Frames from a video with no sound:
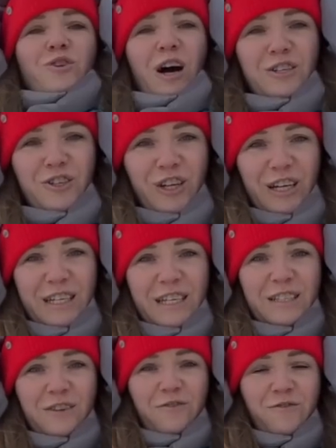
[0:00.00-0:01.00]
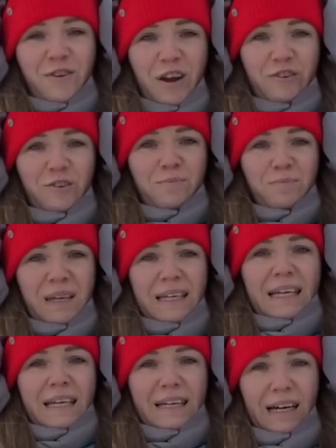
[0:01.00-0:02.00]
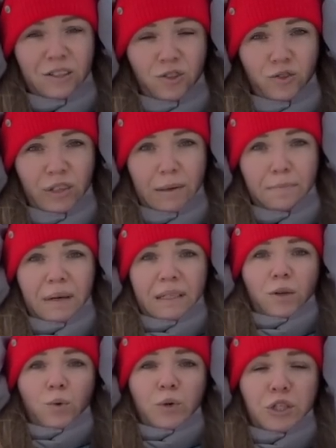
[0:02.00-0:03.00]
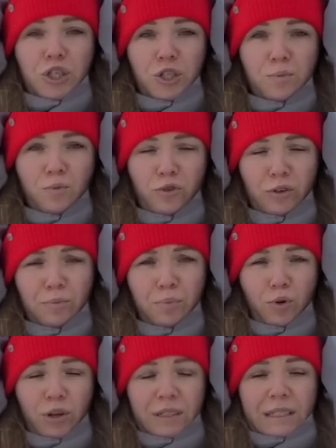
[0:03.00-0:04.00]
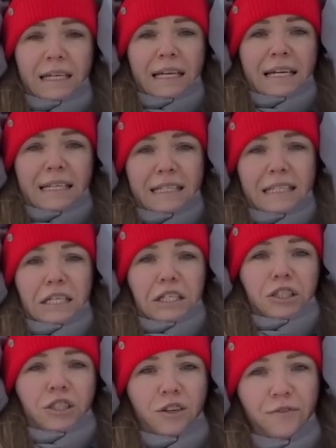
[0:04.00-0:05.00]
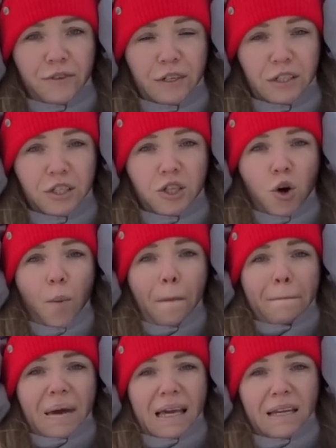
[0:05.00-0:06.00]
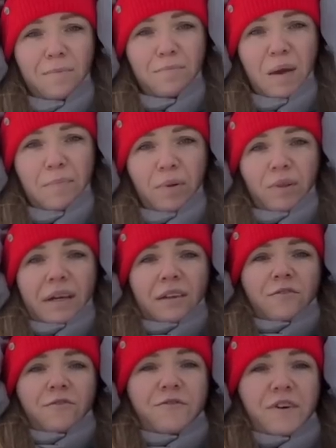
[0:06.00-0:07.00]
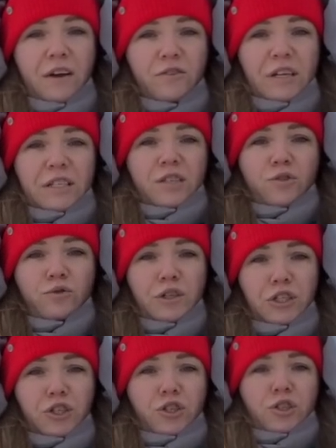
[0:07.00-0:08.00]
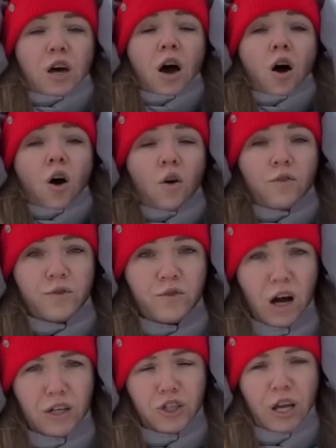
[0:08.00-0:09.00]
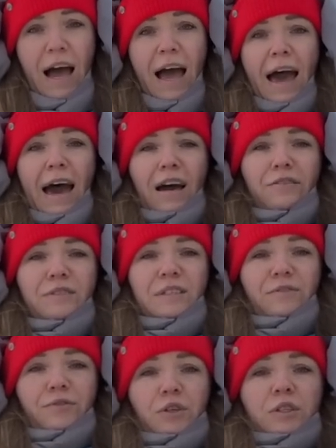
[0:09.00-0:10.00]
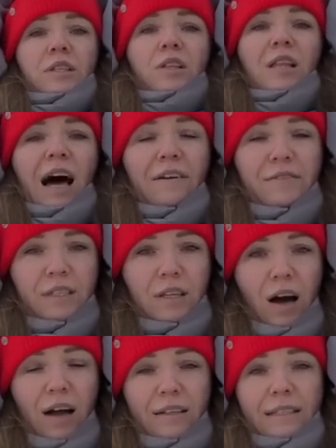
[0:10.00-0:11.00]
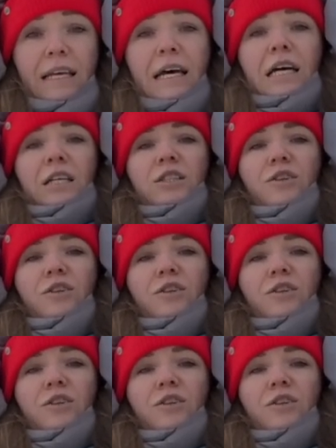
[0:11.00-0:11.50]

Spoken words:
Russia is a very big country, but which is more important, it's different. So many people in various regions of Russia have different lifestyles,